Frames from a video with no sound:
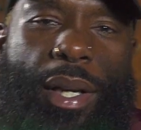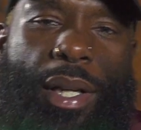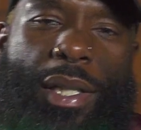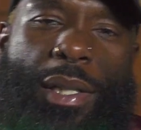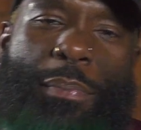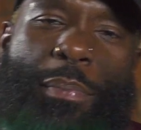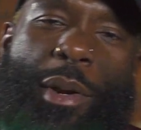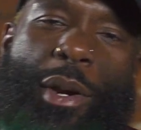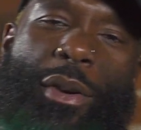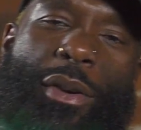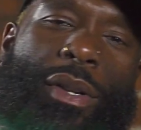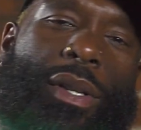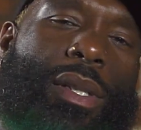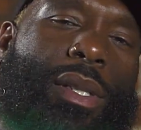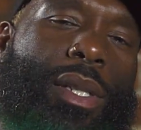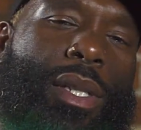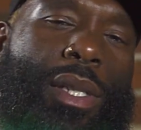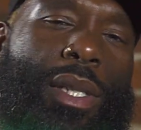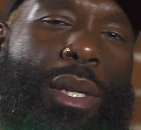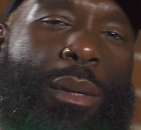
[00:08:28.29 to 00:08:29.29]

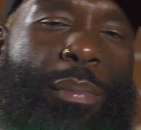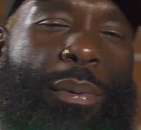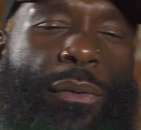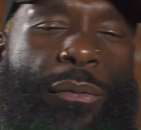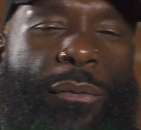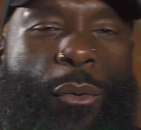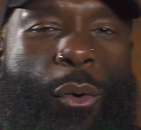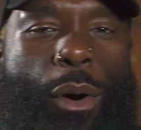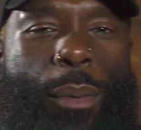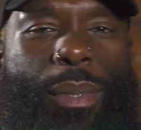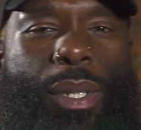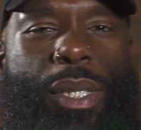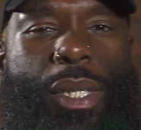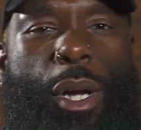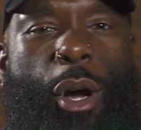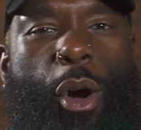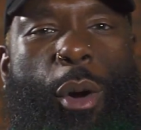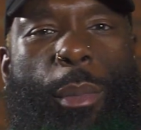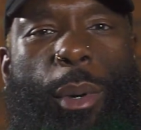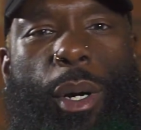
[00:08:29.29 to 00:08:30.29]
experiences and performances
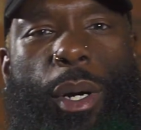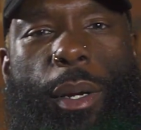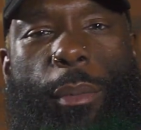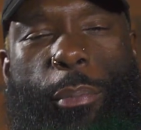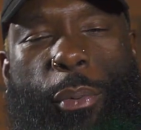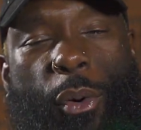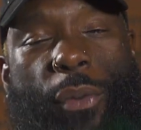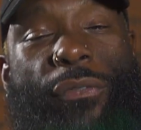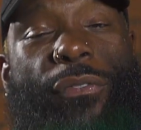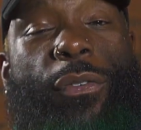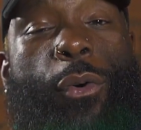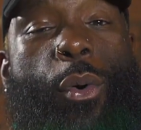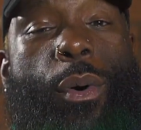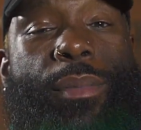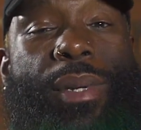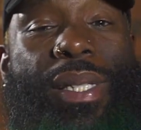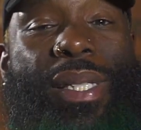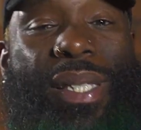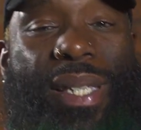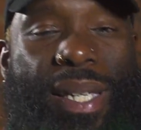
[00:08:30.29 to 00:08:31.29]
in
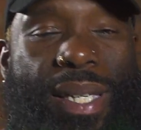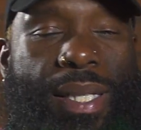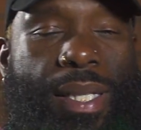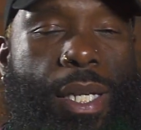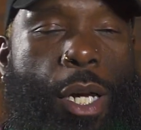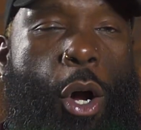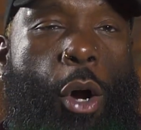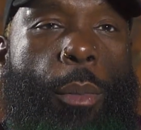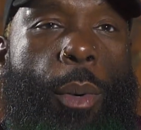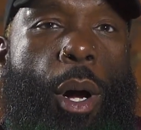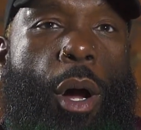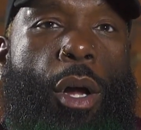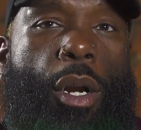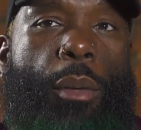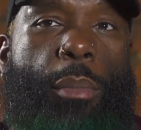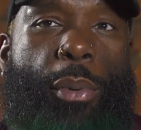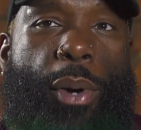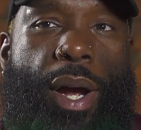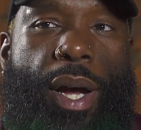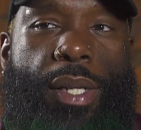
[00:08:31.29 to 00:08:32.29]
Omaha,
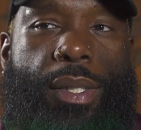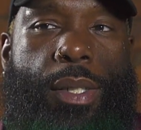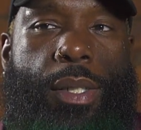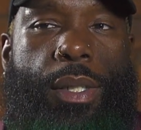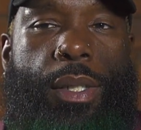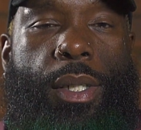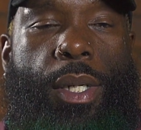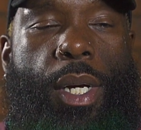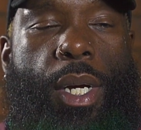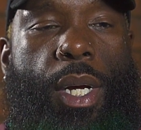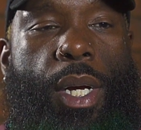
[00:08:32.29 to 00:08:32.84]
Nebraska.